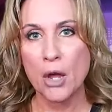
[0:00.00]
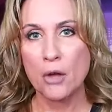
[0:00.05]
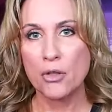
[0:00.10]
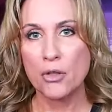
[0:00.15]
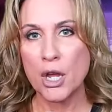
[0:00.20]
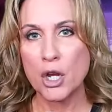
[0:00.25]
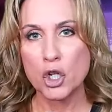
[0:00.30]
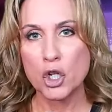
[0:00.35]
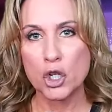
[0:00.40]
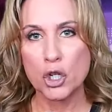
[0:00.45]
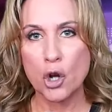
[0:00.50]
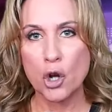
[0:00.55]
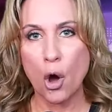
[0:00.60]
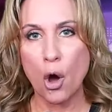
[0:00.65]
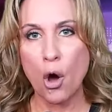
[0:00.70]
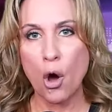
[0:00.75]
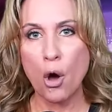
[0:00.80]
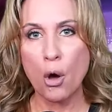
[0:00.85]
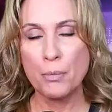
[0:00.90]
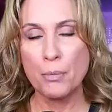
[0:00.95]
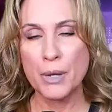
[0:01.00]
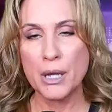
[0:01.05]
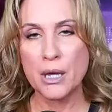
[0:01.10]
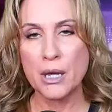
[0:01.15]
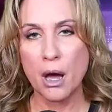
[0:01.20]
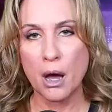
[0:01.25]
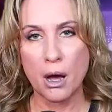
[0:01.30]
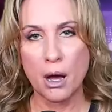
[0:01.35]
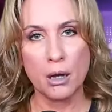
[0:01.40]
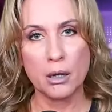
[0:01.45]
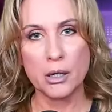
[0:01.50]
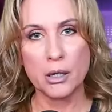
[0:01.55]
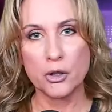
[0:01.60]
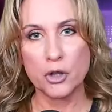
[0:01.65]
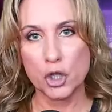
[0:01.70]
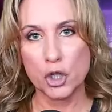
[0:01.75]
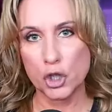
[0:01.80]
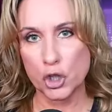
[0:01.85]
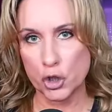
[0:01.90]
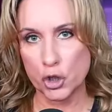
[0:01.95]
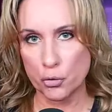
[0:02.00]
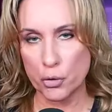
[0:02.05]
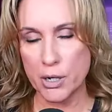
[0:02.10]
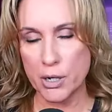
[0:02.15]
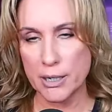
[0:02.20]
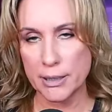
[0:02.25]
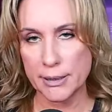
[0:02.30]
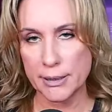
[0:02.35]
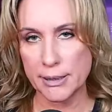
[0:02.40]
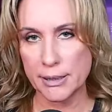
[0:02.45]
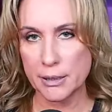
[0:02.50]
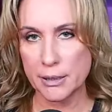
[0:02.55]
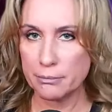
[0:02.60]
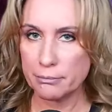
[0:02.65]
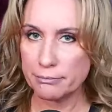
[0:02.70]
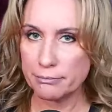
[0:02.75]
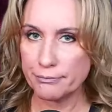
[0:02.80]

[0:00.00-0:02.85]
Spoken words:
They should all be hung in the streets."